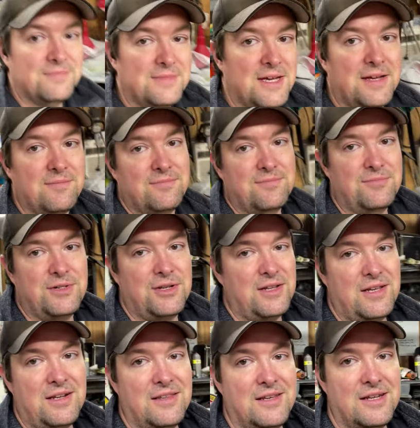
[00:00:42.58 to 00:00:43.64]
Not
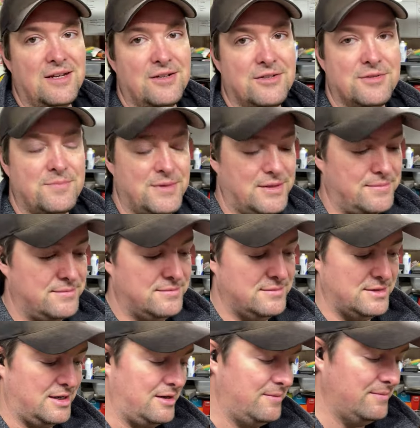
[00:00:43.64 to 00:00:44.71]
really anything else, but
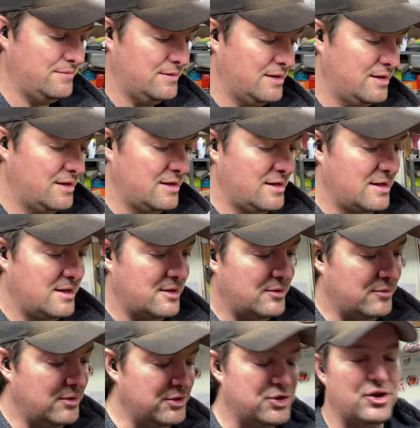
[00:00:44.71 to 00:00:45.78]
yeah,
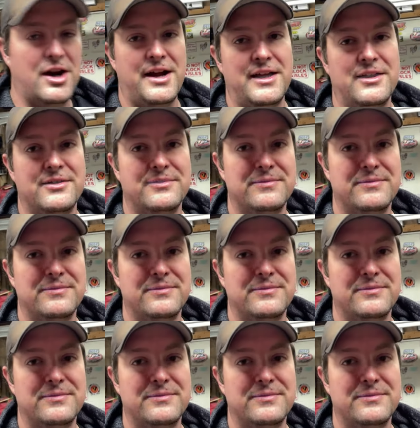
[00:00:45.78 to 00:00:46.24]
we'll try.